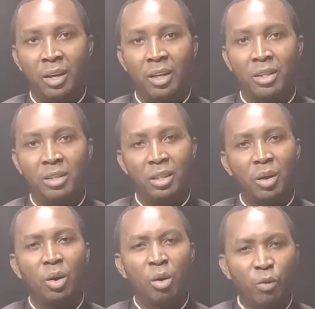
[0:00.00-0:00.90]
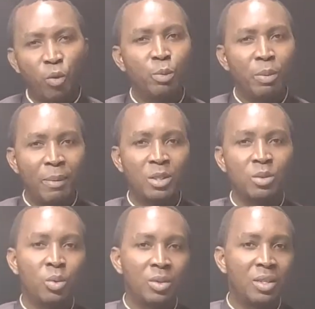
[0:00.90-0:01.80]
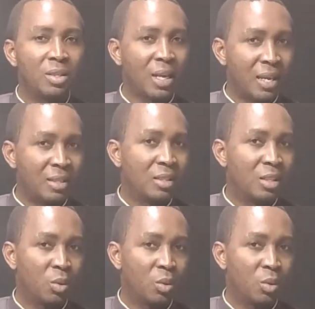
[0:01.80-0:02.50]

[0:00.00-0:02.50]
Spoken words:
And for what purpose do you use these ICT